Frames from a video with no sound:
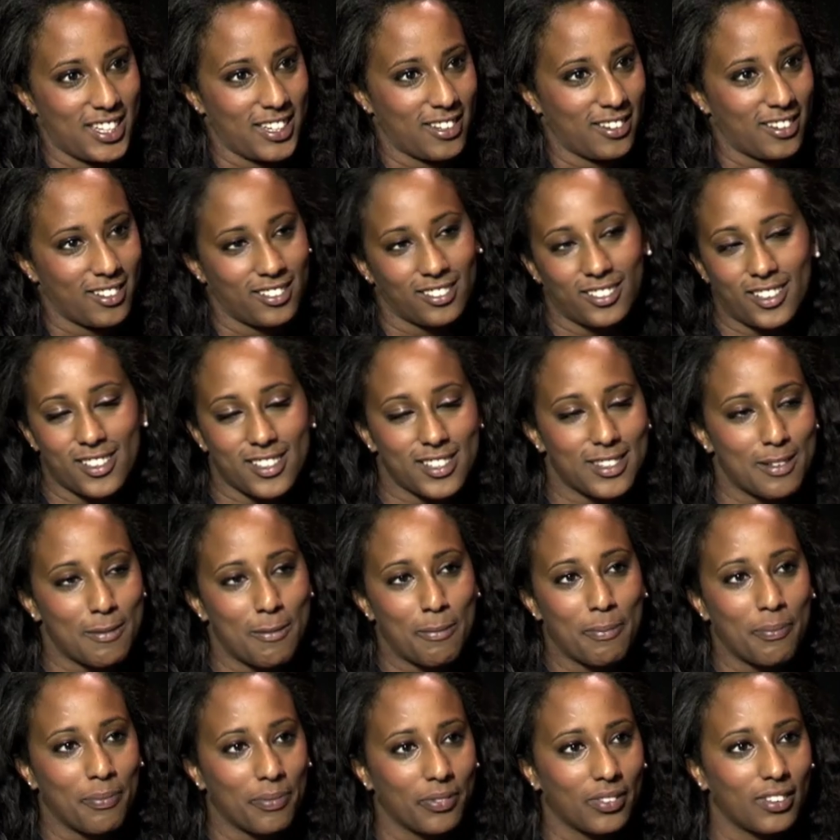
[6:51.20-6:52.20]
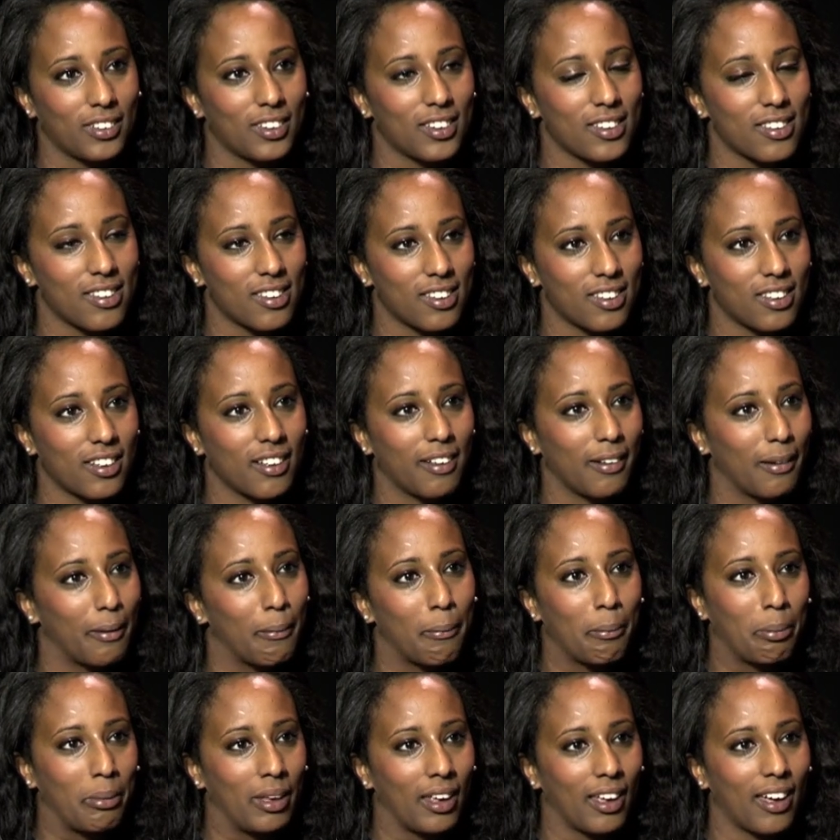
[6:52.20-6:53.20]
and just
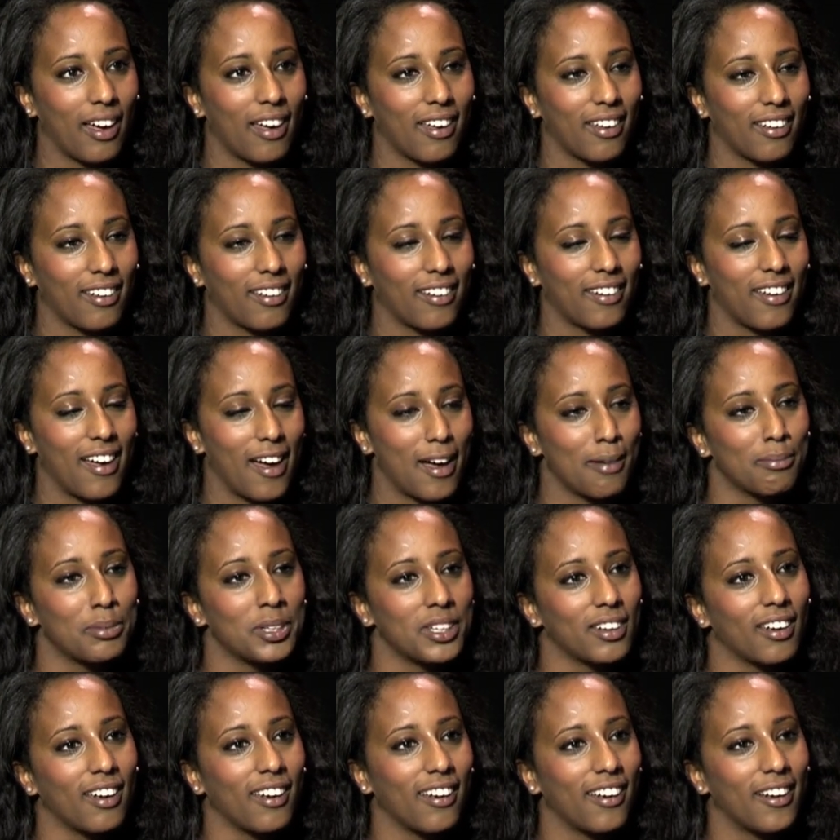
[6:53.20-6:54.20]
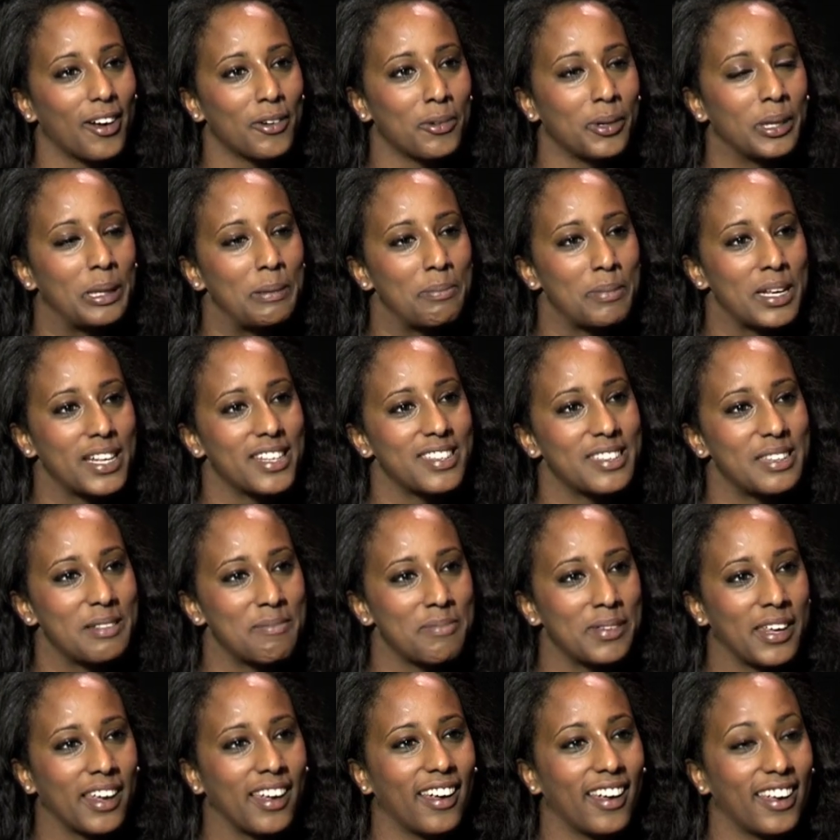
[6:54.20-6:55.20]
being Habesha, what it means to
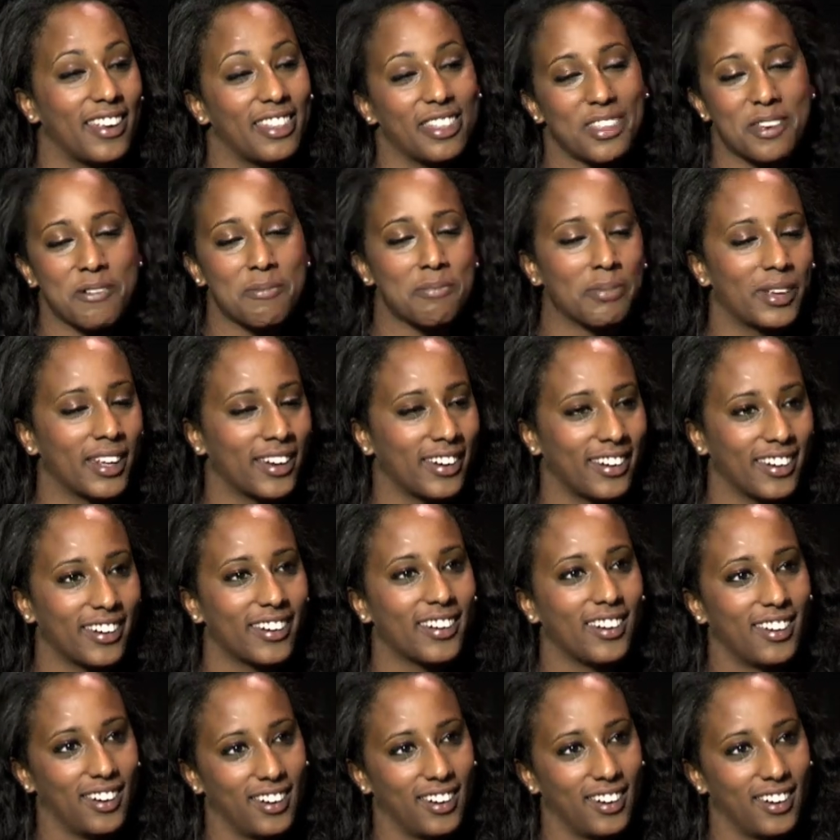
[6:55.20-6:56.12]
be Ethiopian.